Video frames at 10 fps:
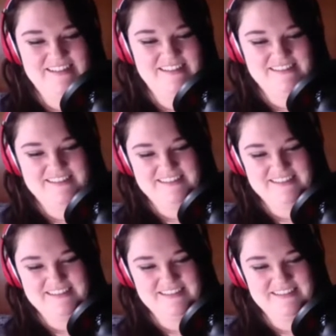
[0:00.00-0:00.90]

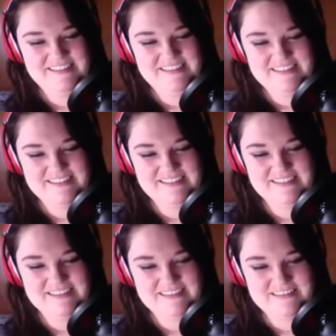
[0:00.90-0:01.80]

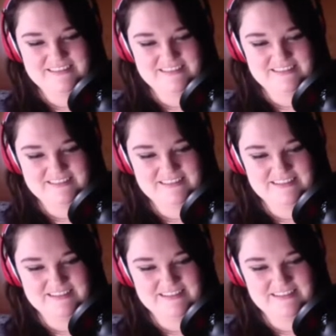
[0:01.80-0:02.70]

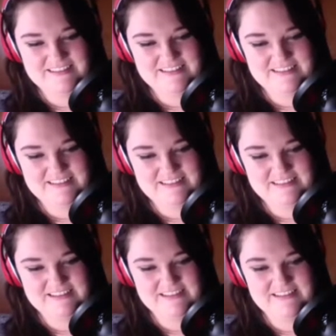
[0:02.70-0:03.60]

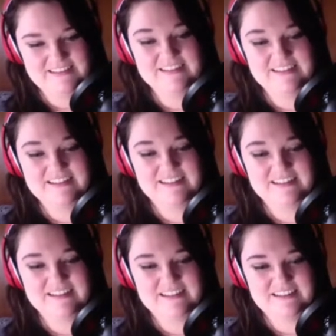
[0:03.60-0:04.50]

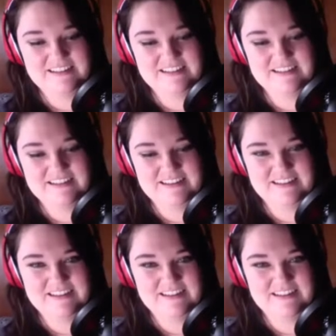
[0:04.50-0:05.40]

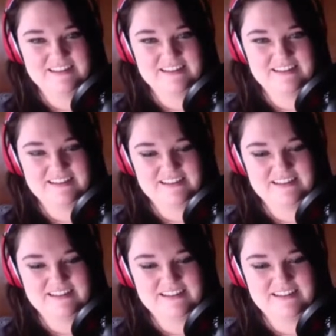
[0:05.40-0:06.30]

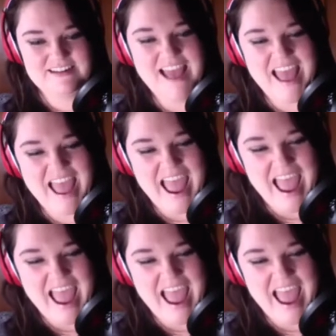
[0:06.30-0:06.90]
(not speaking)